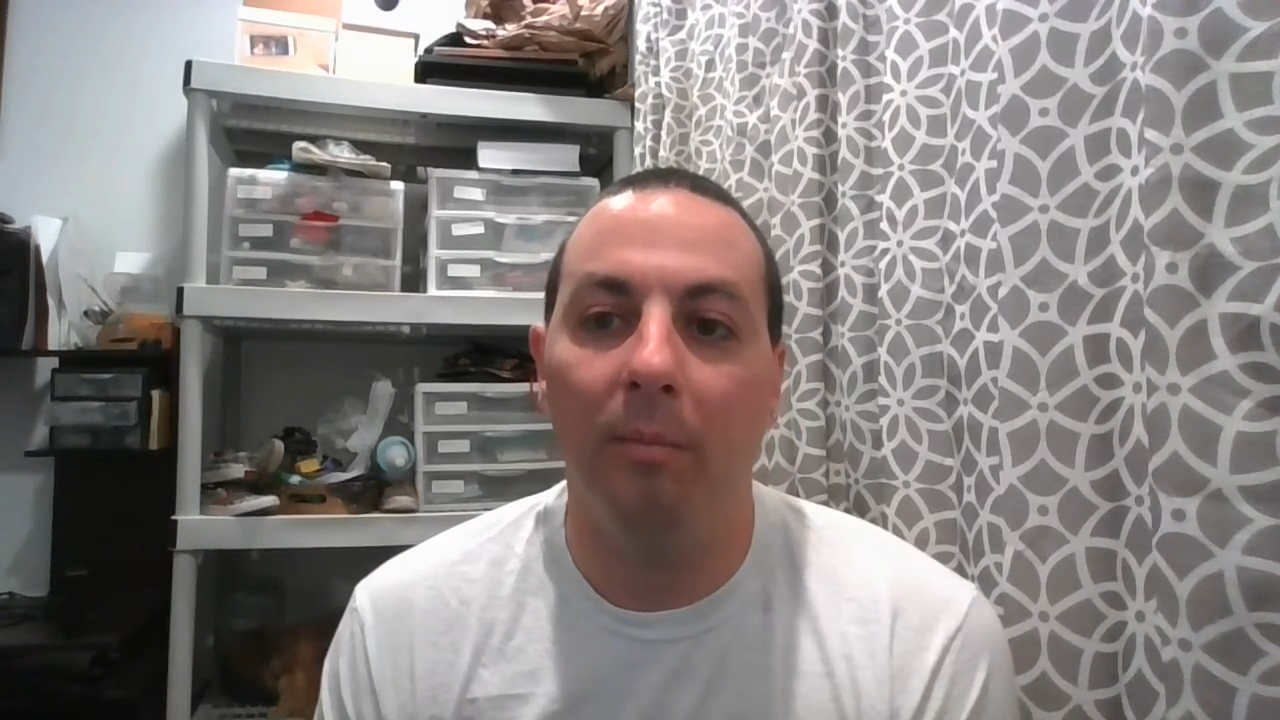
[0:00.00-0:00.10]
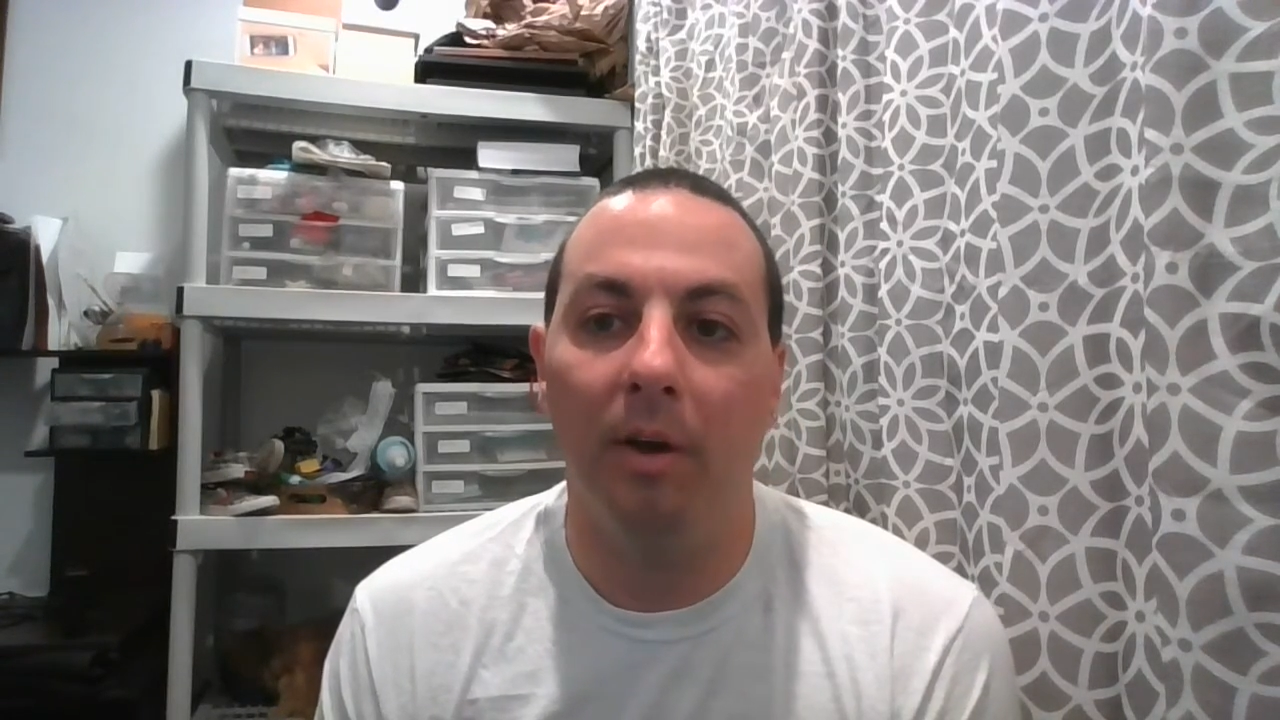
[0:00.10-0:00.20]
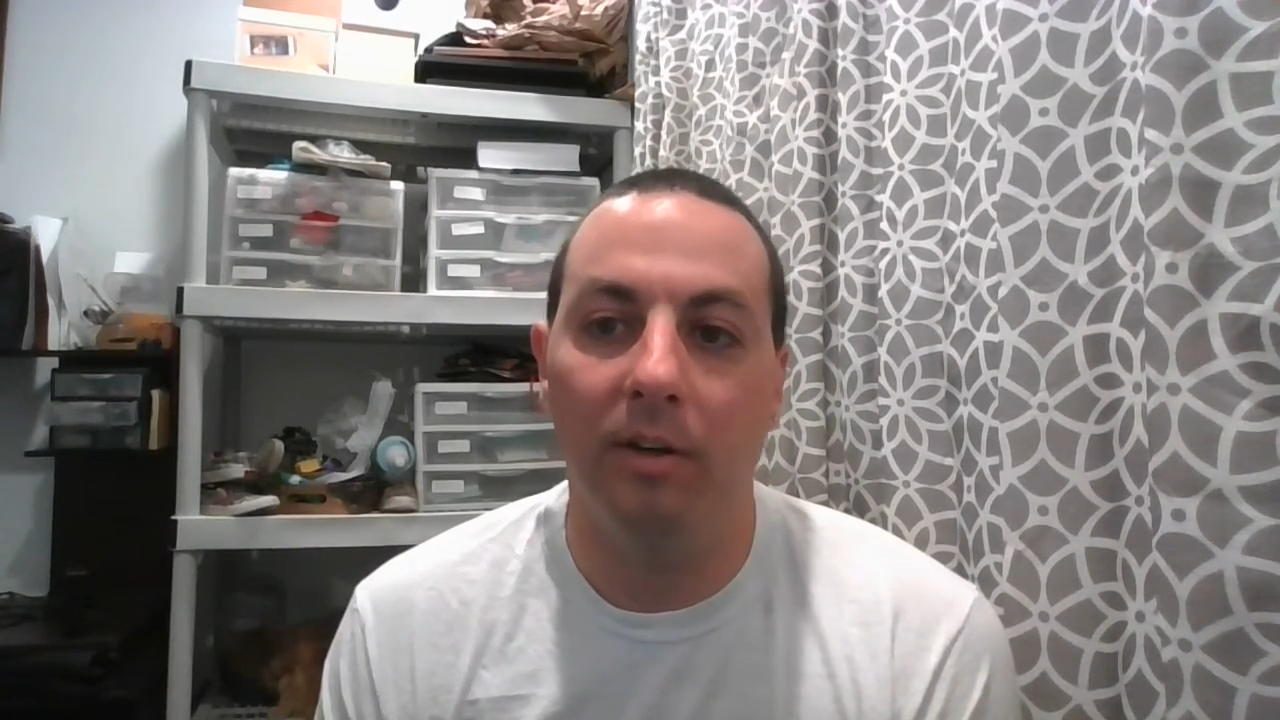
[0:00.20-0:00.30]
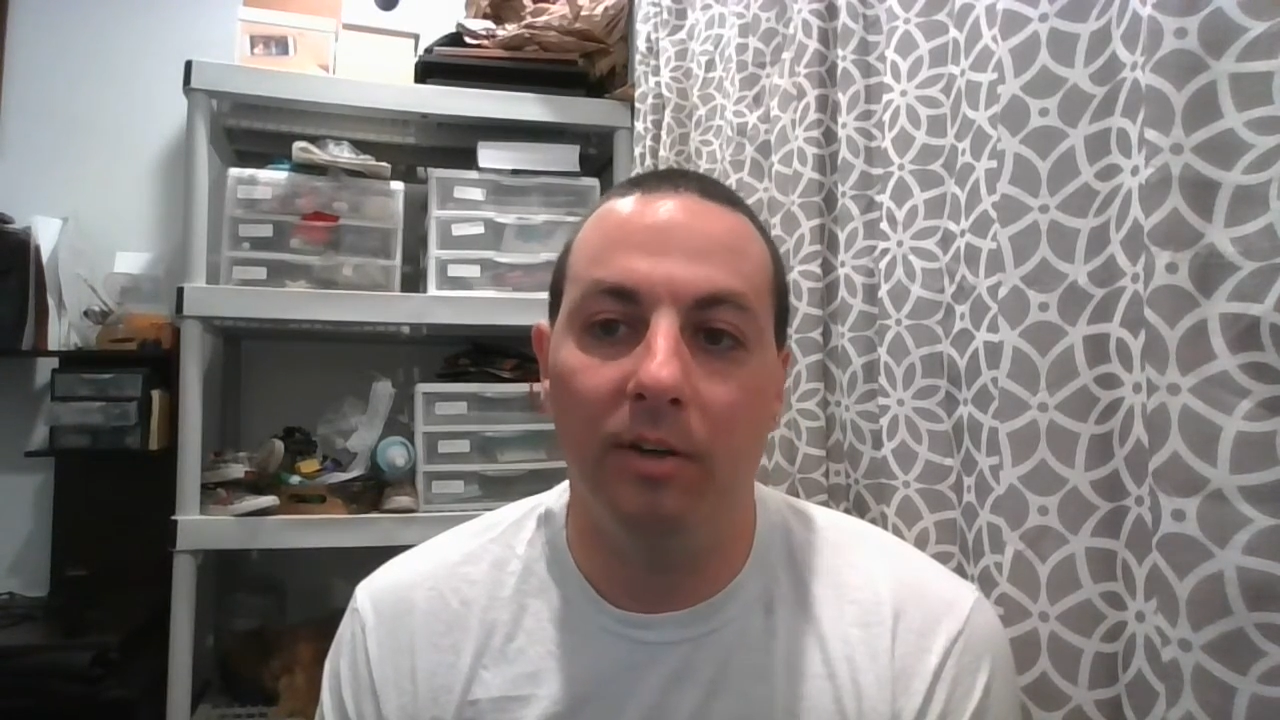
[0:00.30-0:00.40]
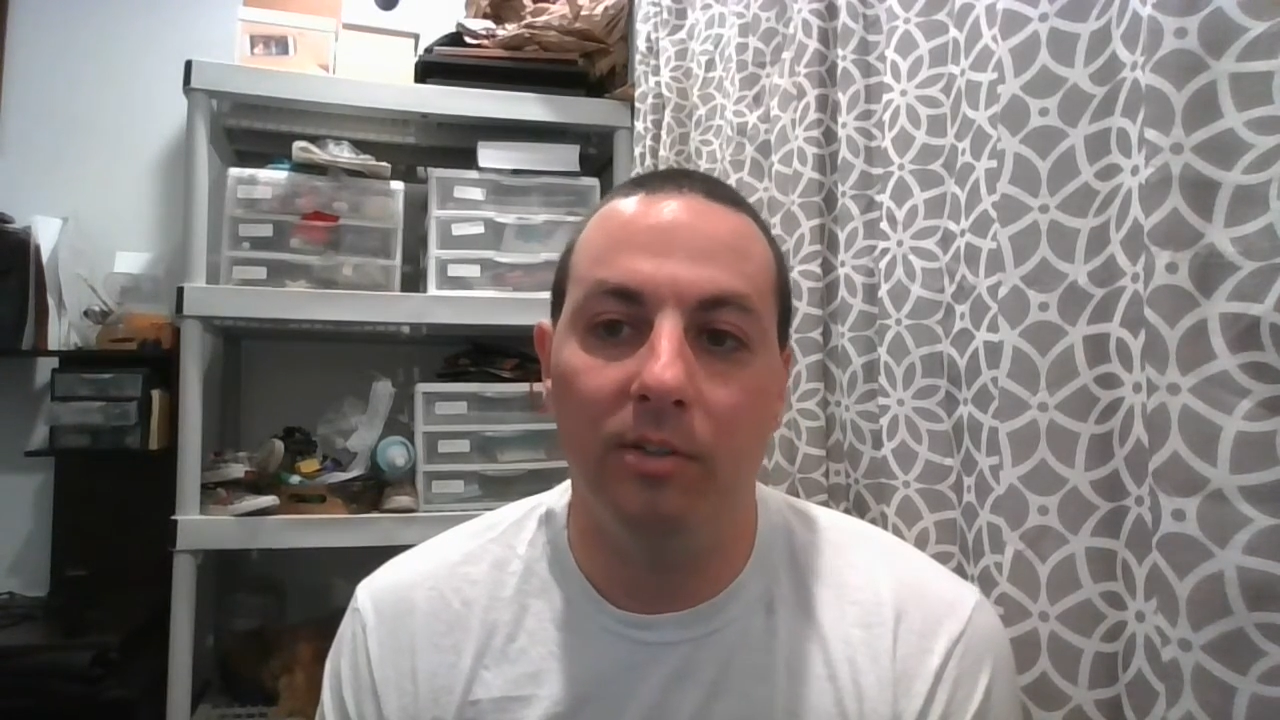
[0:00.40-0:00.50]

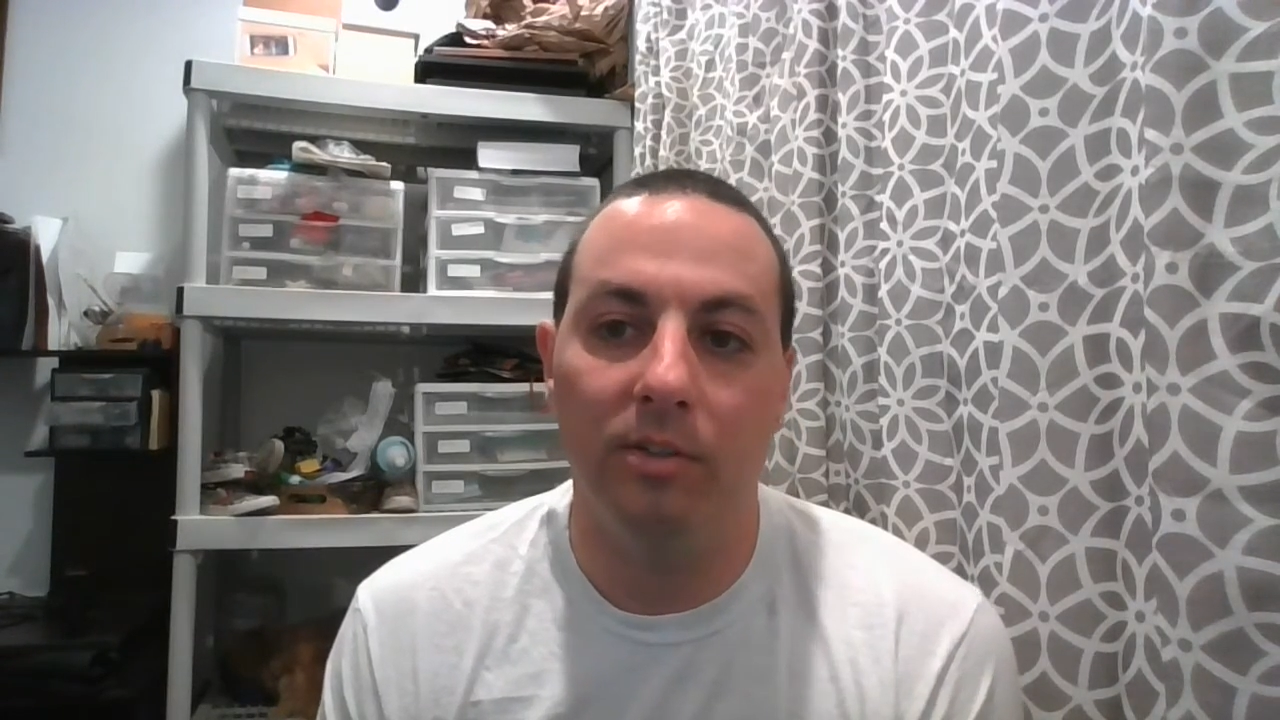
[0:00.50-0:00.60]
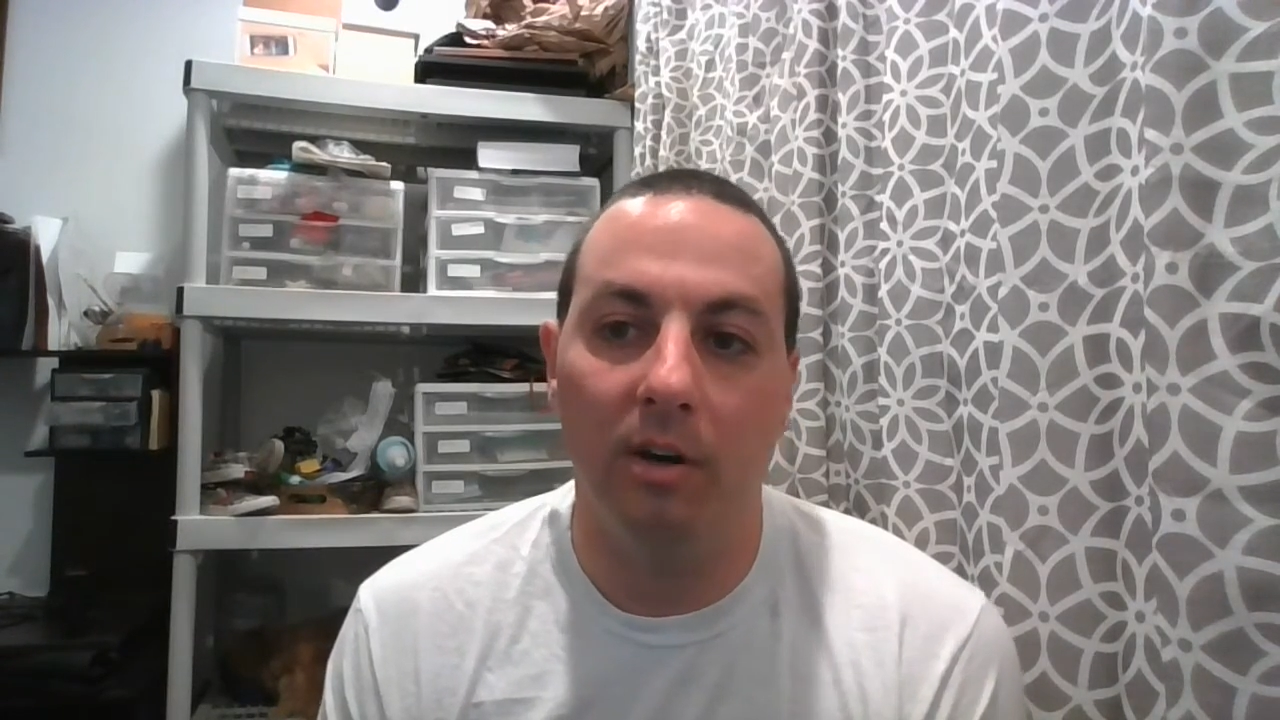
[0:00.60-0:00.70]
monitors